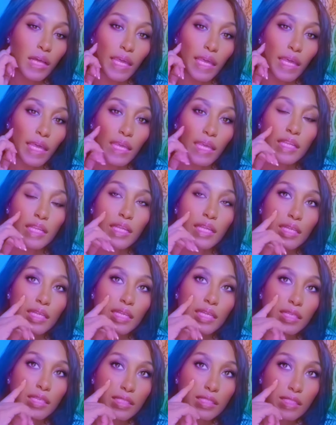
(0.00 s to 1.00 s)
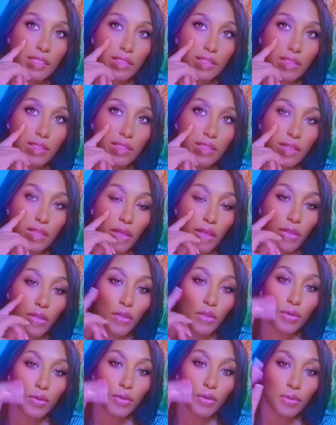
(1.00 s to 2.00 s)
it is
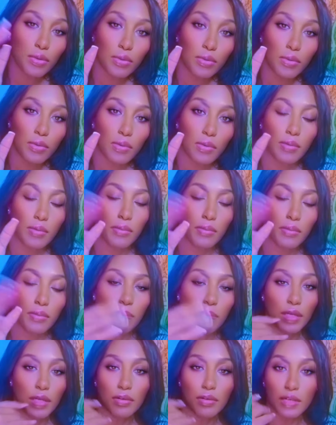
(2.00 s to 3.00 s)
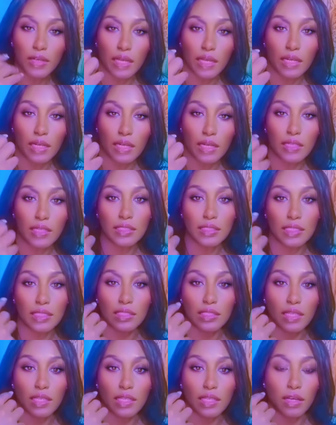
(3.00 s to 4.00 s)
you mirroring a
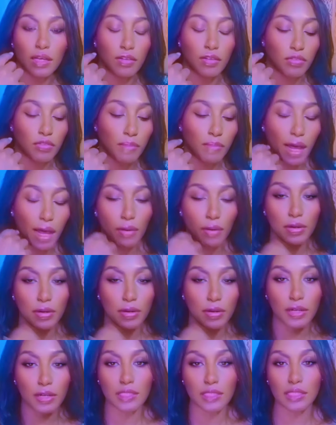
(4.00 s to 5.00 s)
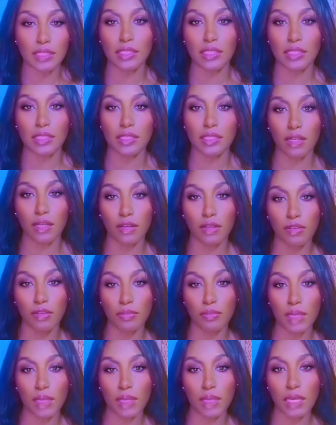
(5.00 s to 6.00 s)
sense of power, a sense
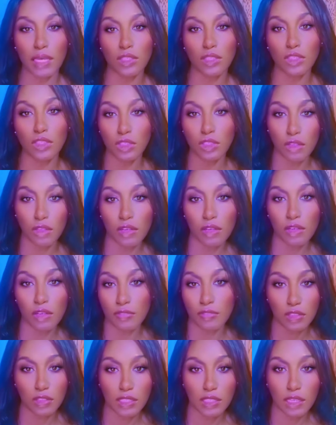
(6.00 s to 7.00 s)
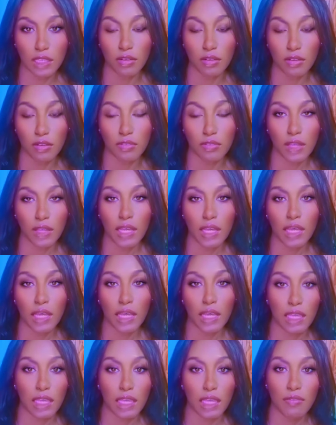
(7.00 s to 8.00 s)
of being sure of yourself.
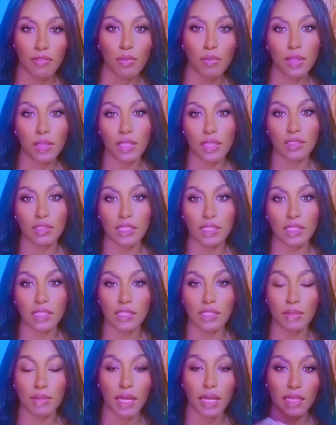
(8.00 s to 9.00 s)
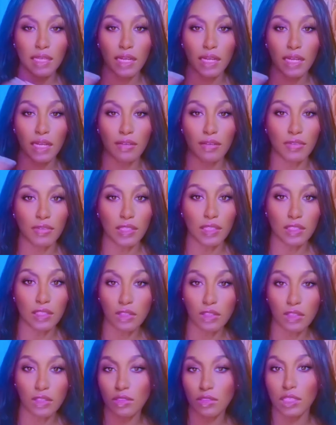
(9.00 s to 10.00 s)
Even when there seems to be a lot of
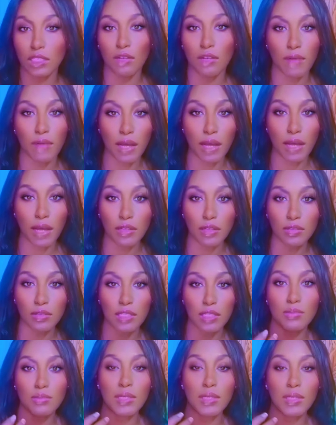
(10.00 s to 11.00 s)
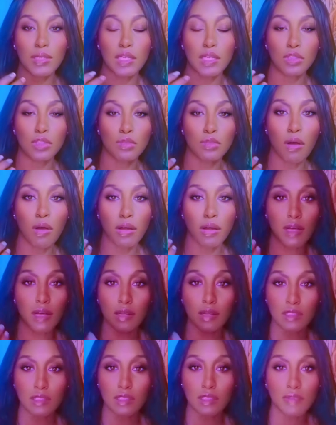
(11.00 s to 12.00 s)
uncertainty around you, it's because you are
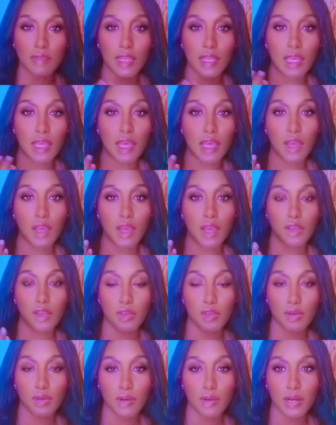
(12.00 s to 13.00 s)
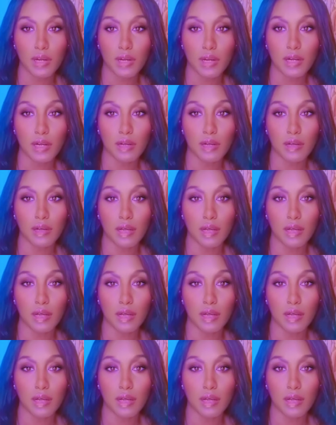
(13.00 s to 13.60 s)
cultivating your